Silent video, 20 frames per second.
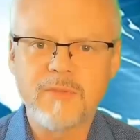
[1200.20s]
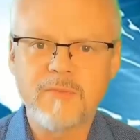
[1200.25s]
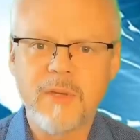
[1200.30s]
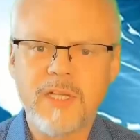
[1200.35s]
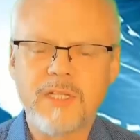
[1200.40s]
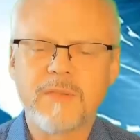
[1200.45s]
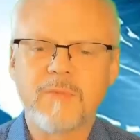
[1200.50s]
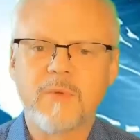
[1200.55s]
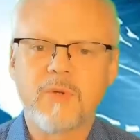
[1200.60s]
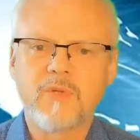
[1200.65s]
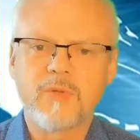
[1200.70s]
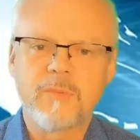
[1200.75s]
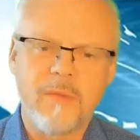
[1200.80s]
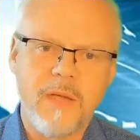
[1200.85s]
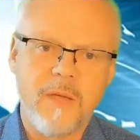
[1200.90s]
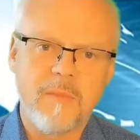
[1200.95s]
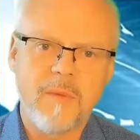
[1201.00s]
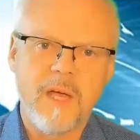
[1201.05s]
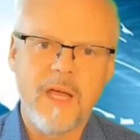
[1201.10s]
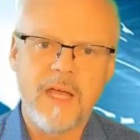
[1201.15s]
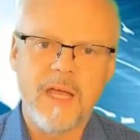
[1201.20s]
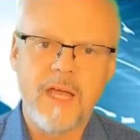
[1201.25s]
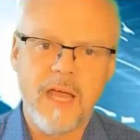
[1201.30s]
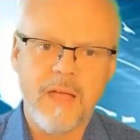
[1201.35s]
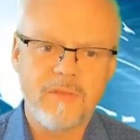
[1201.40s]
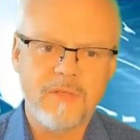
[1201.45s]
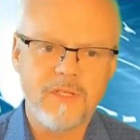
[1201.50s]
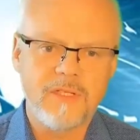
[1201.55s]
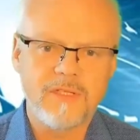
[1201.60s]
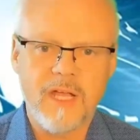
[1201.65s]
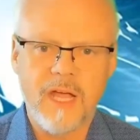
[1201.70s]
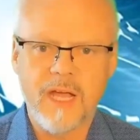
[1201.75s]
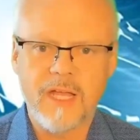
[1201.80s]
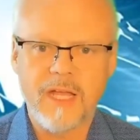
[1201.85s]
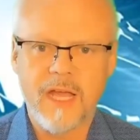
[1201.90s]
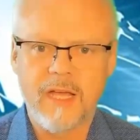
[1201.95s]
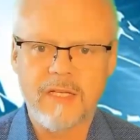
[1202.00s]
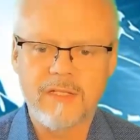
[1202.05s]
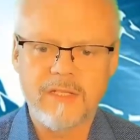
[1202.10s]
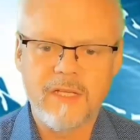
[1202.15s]
region between Myanmar, Laos and
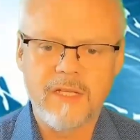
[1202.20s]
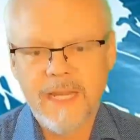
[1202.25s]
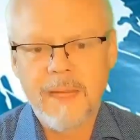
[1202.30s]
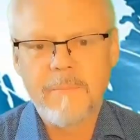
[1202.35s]
Thailand.